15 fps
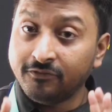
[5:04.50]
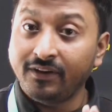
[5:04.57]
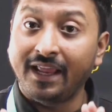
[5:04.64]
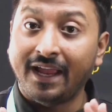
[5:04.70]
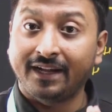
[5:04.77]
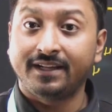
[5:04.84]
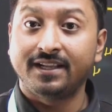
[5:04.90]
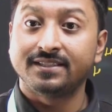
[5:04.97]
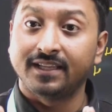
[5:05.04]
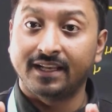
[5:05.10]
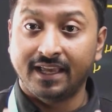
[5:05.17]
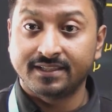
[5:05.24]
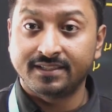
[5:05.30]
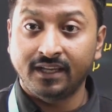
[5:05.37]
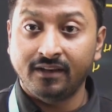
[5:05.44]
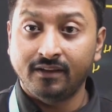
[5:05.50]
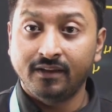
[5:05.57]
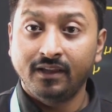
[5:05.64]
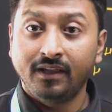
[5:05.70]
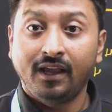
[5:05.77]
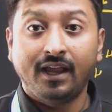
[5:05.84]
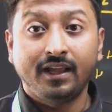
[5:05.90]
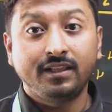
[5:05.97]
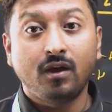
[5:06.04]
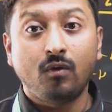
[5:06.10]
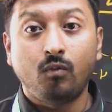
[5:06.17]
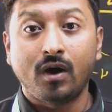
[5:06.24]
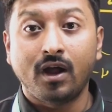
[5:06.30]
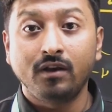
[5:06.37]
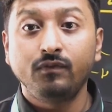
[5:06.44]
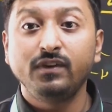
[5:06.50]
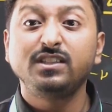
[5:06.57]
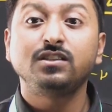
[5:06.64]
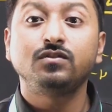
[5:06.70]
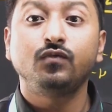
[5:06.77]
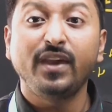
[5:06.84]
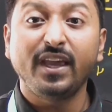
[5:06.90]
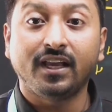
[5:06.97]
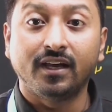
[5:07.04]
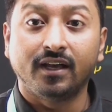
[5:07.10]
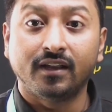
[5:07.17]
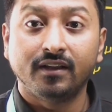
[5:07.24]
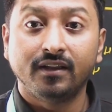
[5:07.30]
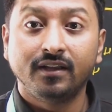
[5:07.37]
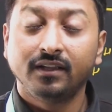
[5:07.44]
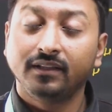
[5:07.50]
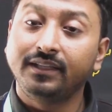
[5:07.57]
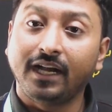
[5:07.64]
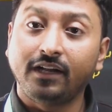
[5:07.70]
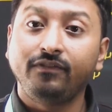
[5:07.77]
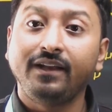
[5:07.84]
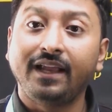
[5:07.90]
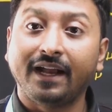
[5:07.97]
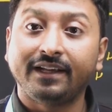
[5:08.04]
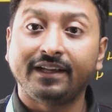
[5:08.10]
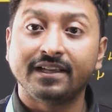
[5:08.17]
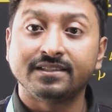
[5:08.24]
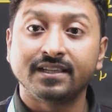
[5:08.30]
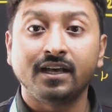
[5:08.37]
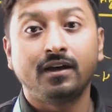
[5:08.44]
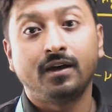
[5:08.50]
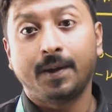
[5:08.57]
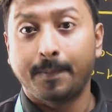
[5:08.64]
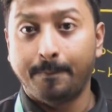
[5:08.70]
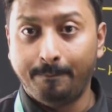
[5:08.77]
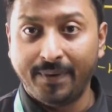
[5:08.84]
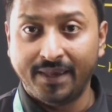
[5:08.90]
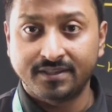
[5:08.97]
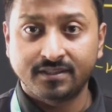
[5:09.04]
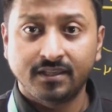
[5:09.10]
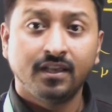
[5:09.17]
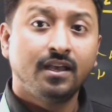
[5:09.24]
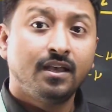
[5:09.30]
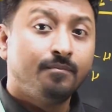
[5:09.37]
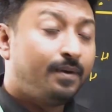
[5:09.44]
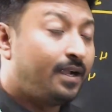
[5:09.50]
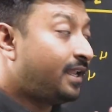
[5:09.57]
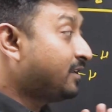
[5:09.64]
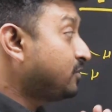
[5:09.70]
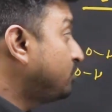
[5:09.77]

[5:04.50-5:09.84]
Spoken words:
act as an acid, and the one which is weaker, that will act as a base. But so